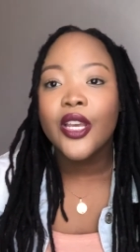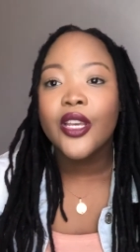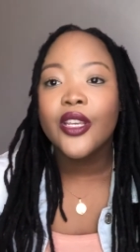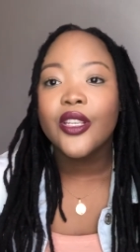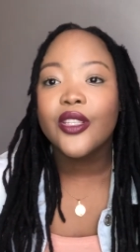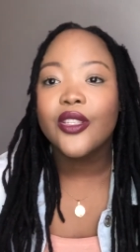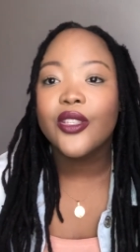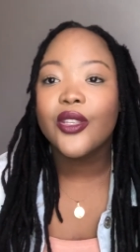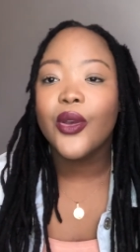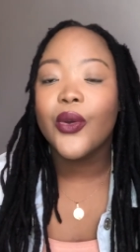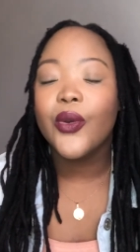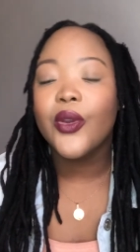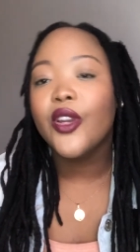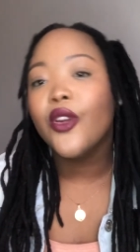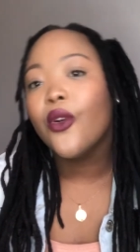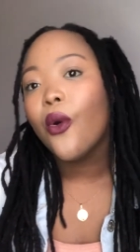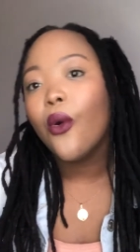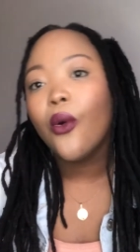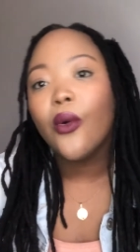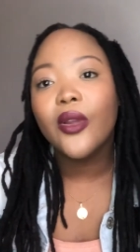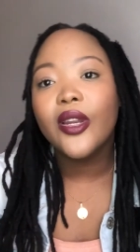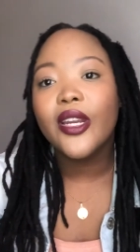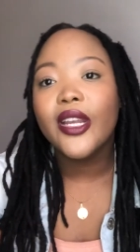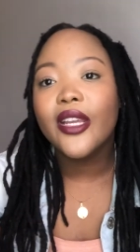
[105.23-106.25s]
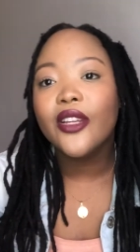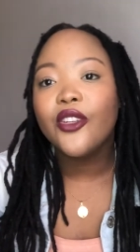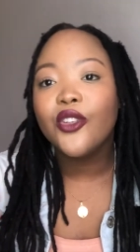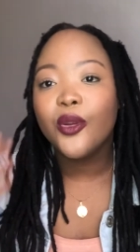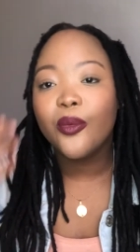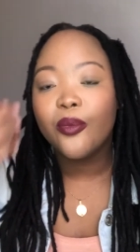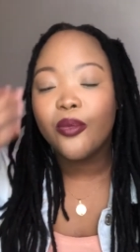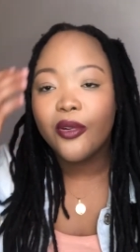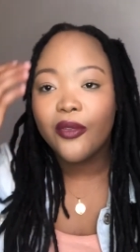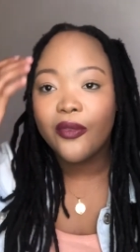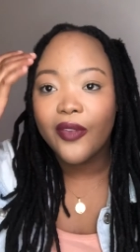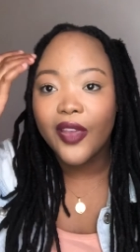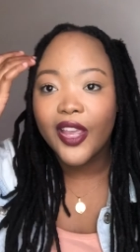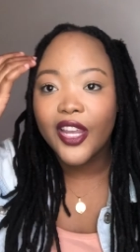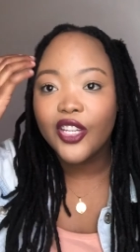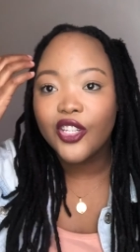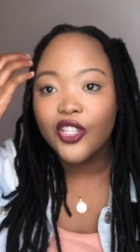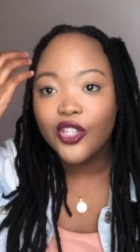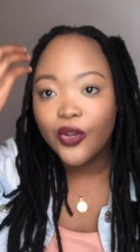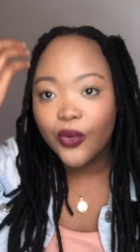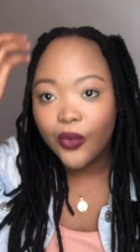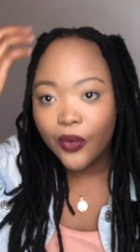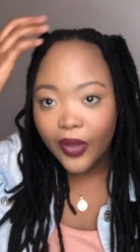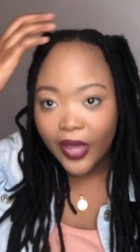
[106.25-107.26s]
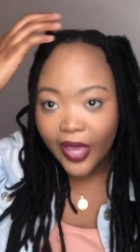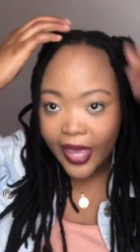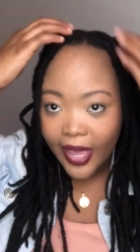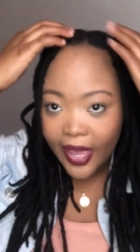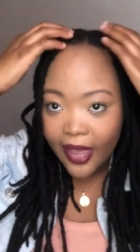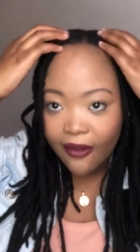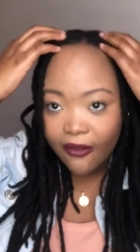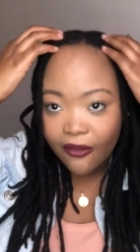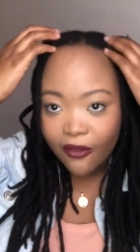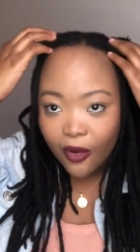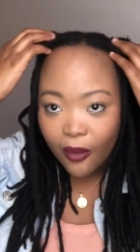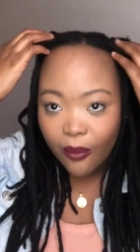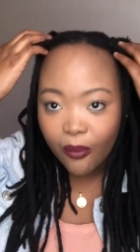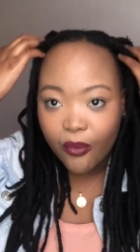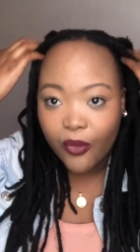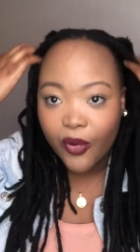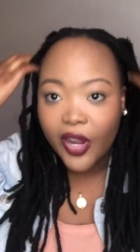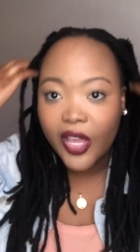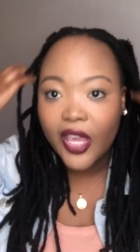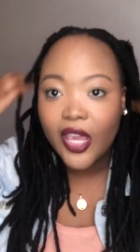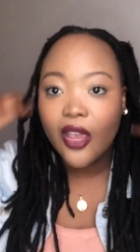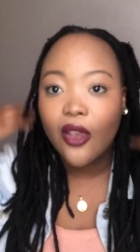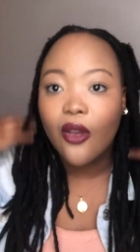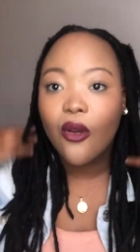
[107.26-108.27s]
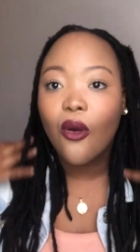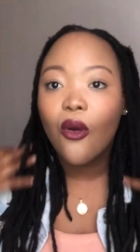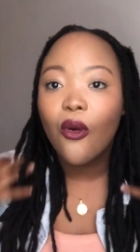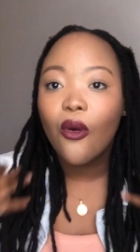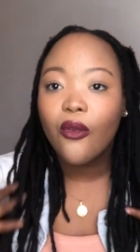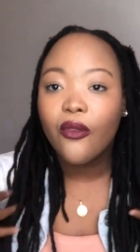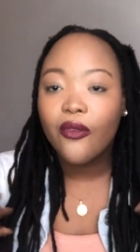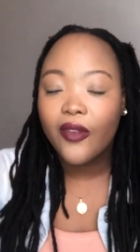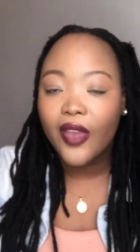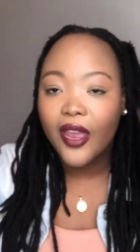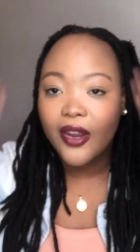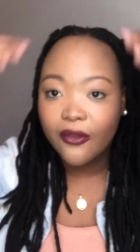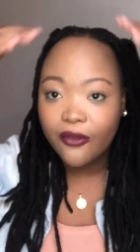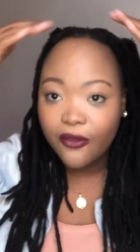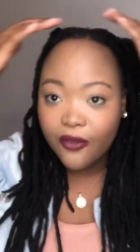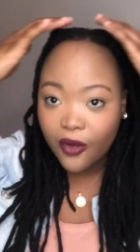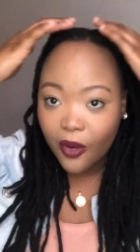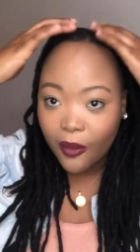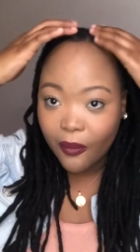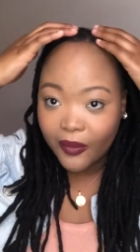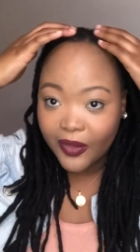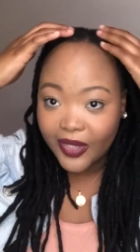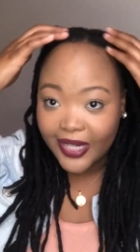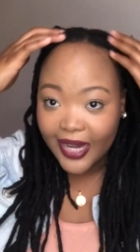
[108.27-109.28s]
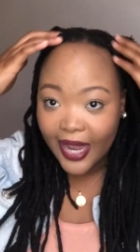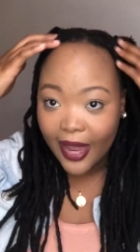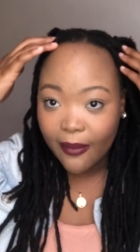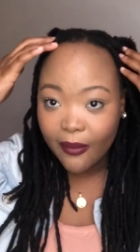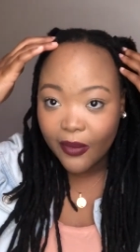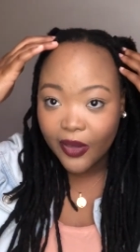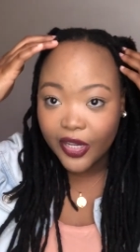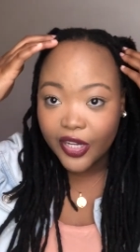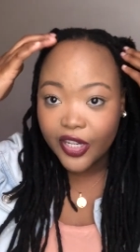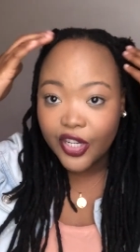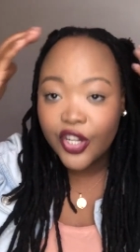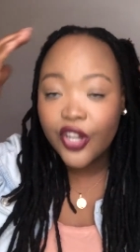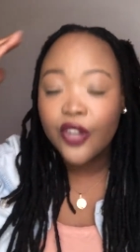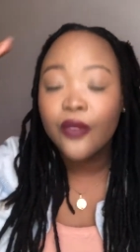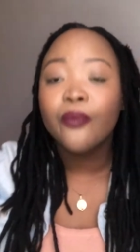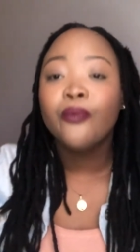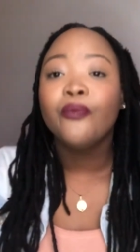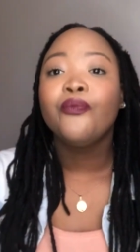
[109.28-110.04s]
So in order to prevent your hair from breaking off and from damage,